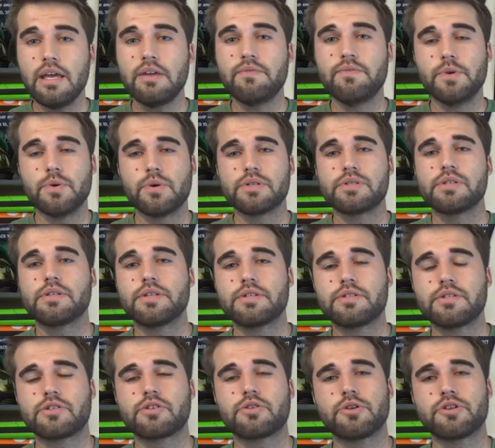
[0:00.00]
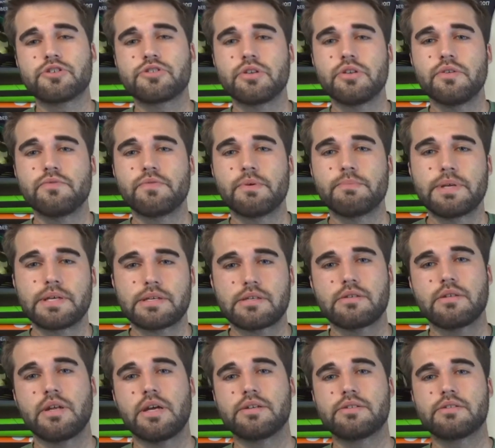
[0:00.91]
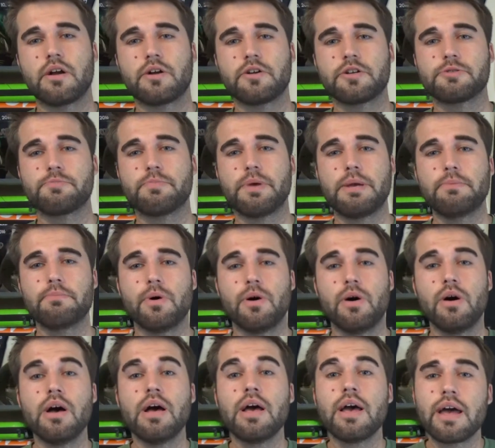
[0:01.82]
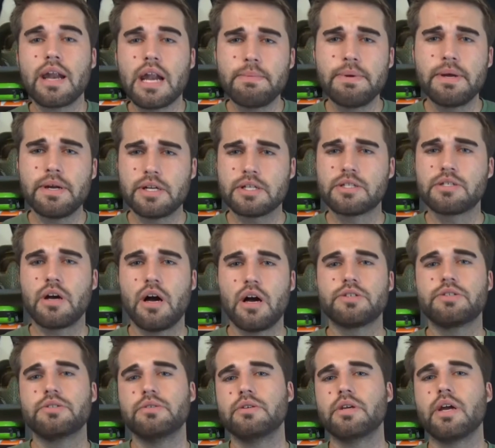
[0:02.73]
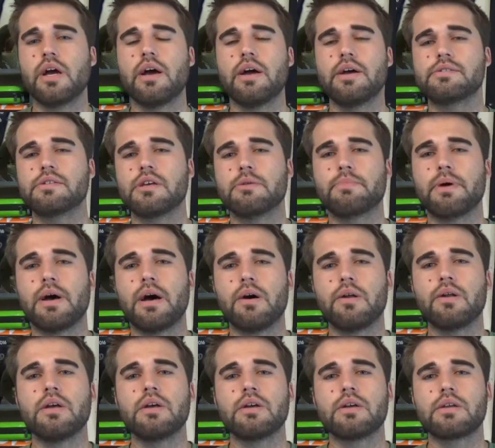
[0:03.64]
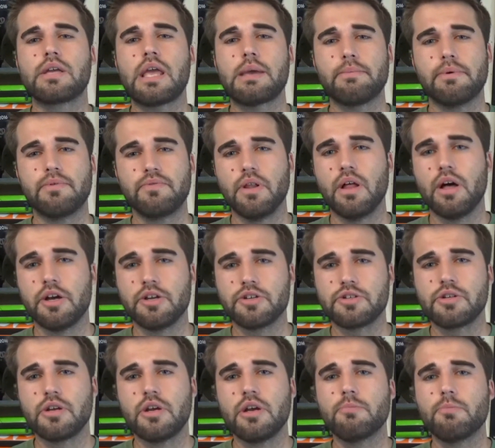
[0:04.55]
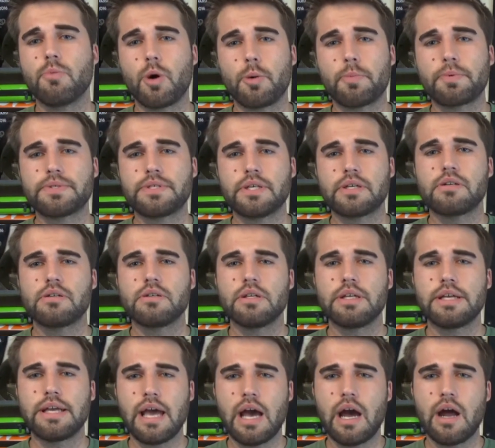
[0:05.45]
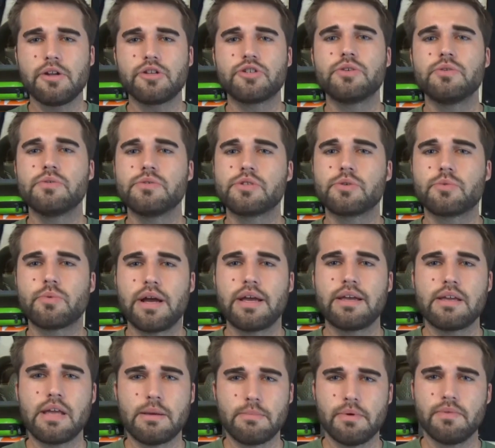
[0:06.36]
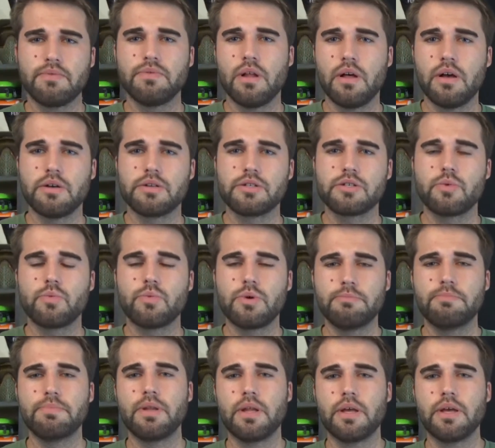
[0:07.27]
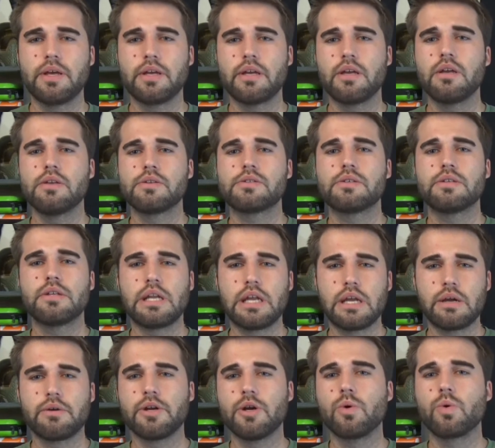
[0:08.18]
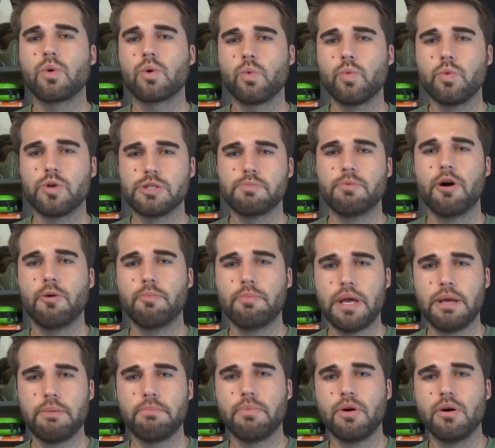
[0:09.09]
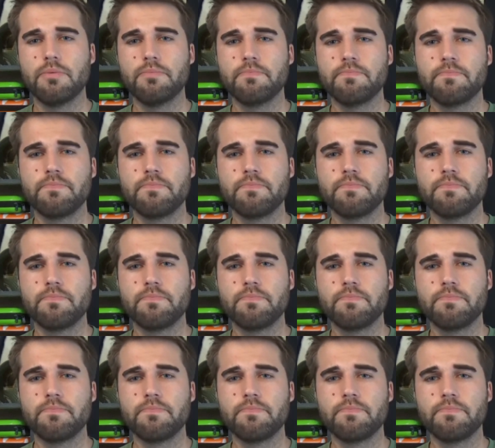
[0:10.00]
viewers, this is Christian from Texas Night Stalkers Paintball, and I'm here to talk to you guys about camouflage. More particularly, how to choose the right camouflage when playing scenario or woodsball paintball.